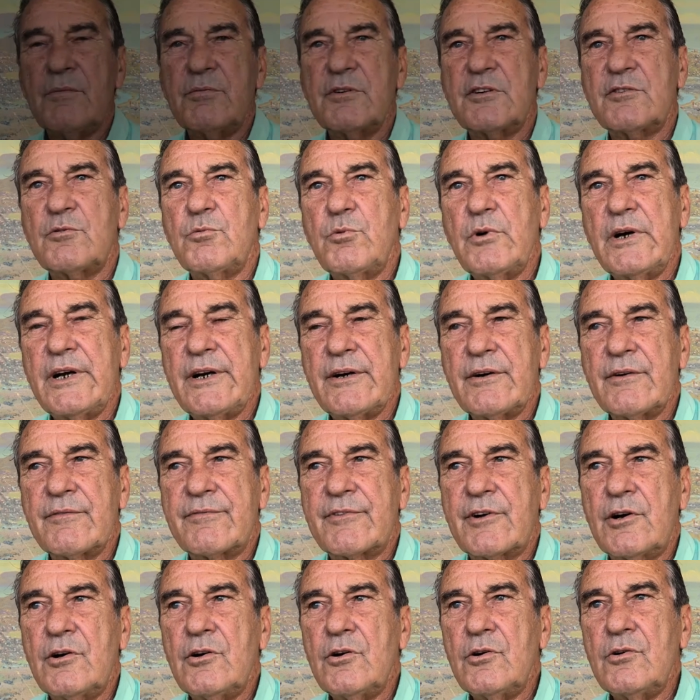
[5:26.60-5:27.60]
was aware,
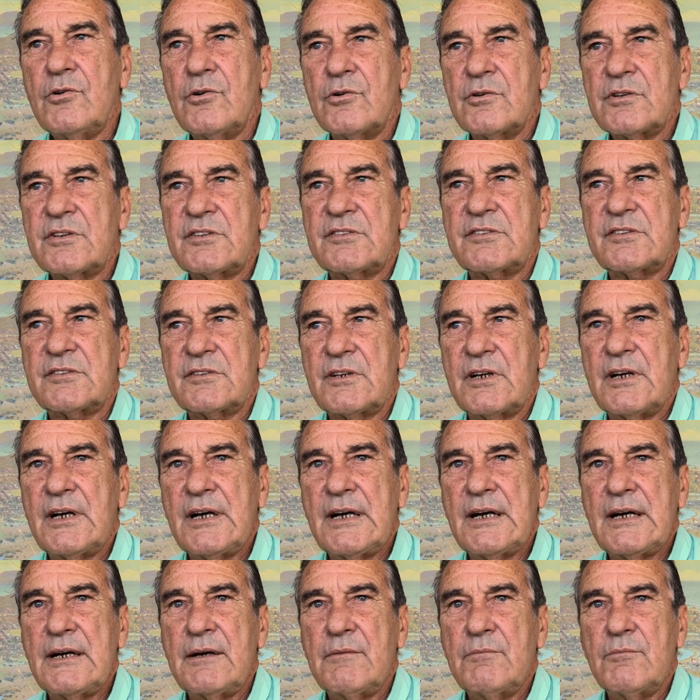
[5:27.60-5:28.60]
of course,
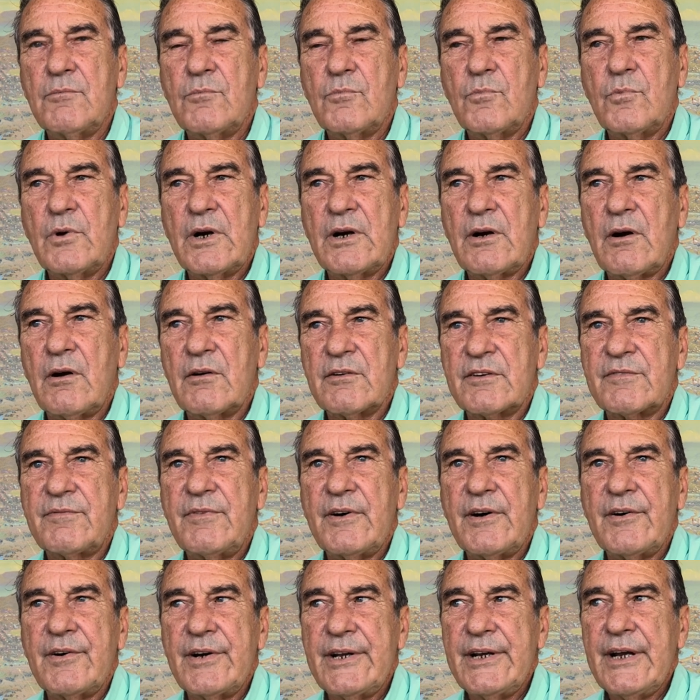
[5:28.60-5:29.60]
um, when I was
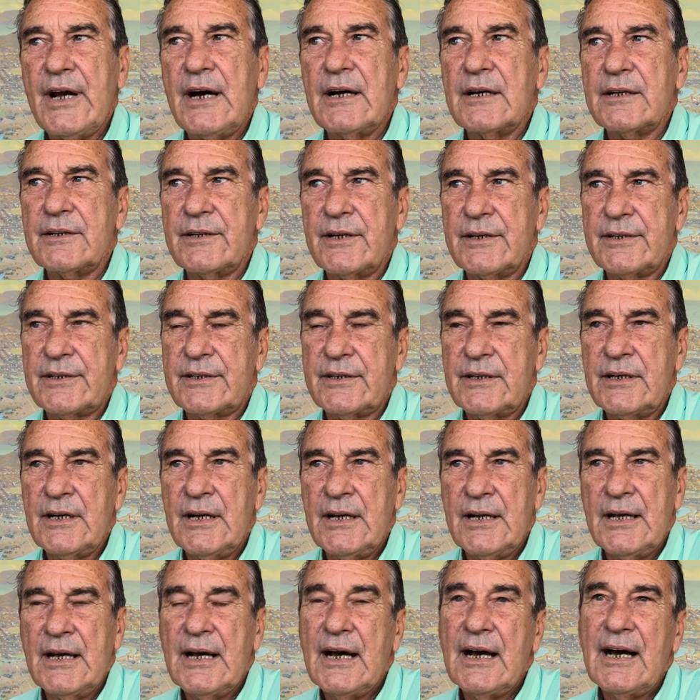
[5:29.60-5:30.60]
very young that
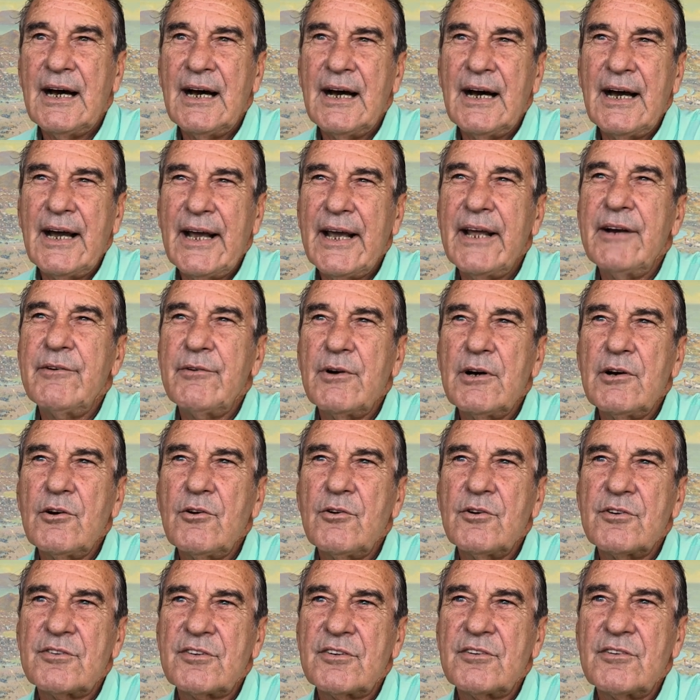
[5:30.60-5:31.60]
uh, Henry
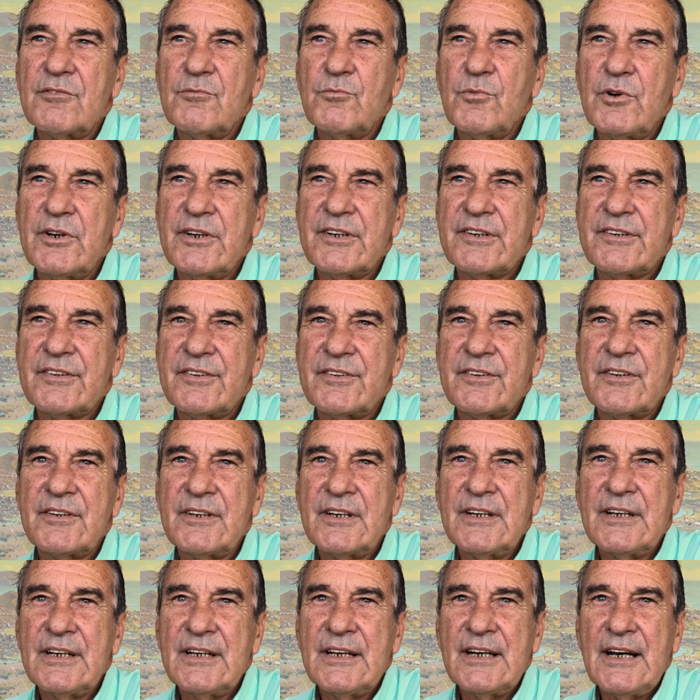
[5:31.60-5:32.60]
Lawson was
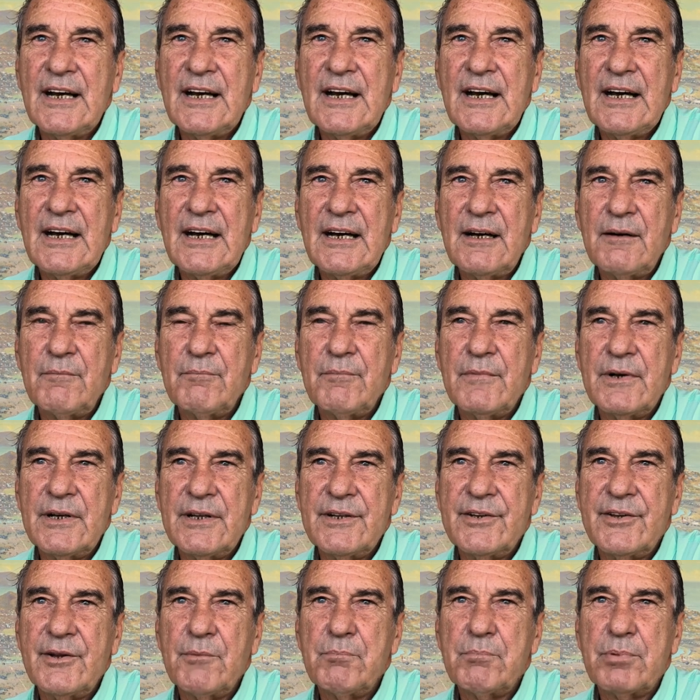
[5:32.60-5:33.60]
um,
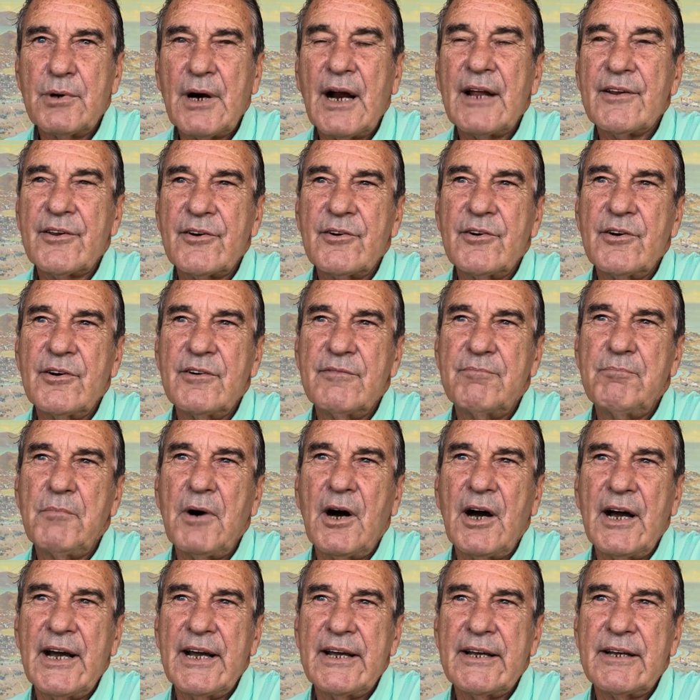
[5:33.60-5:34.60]
the brother of
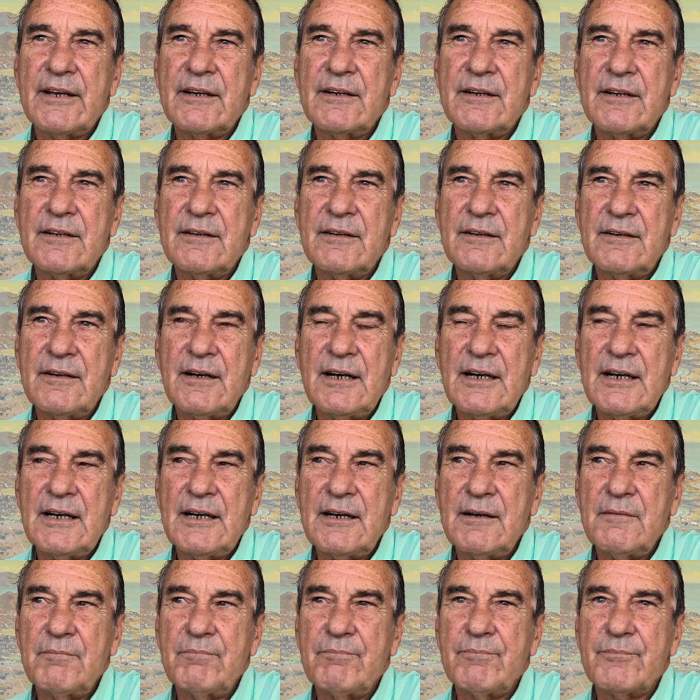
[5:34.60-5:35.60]
my
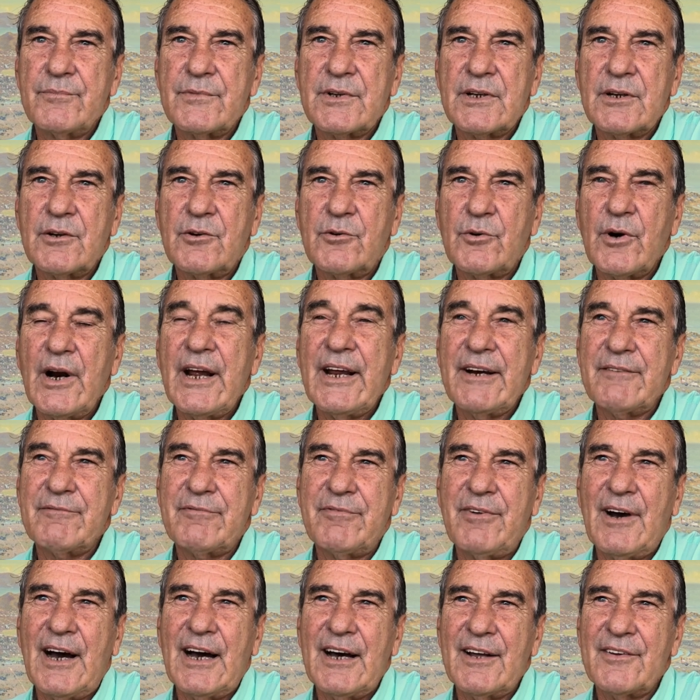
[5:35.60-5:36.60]
um,
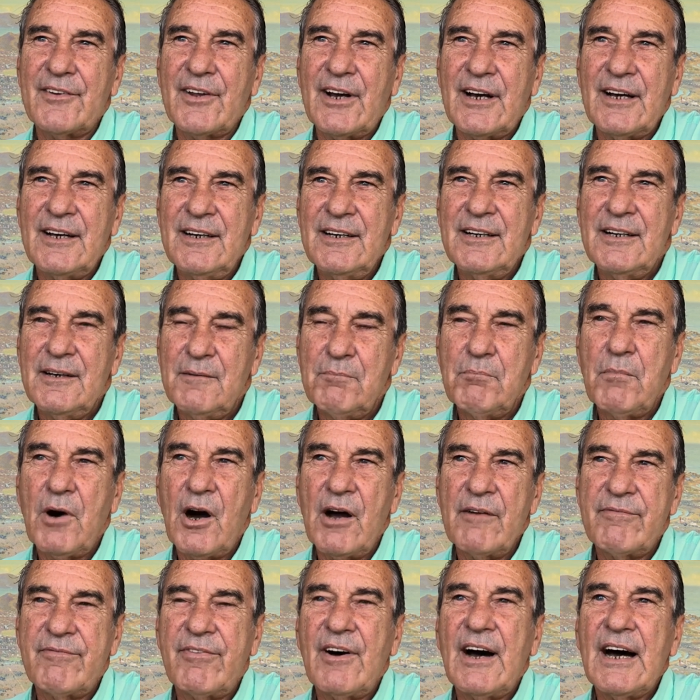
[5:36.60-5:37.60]
grandfather,
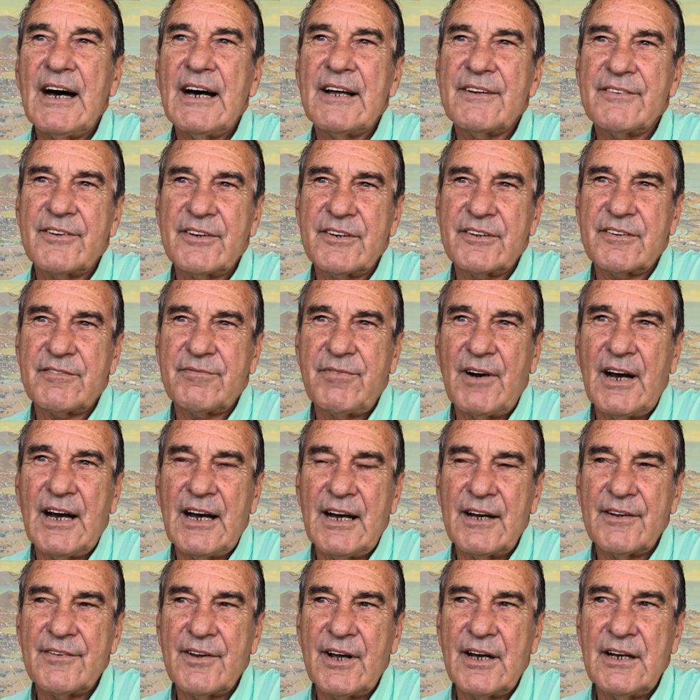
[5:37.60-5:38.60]
my father's
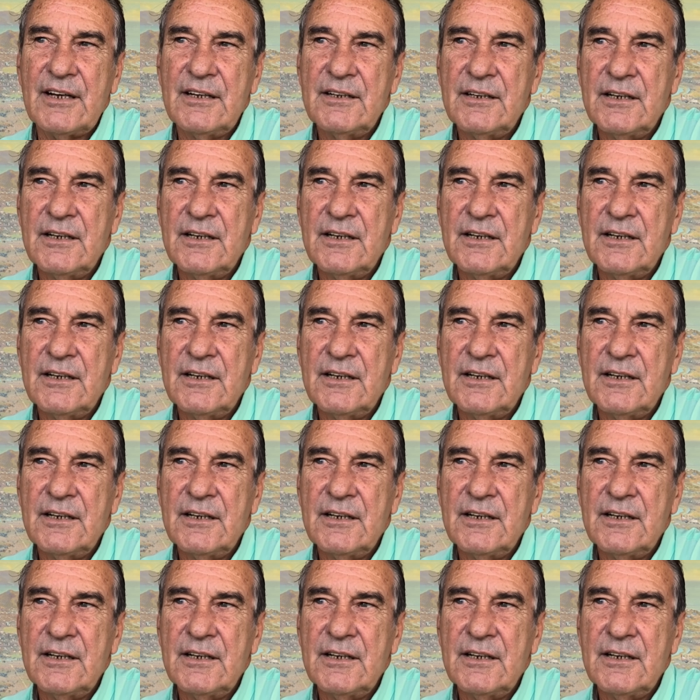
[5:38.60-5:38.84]
father.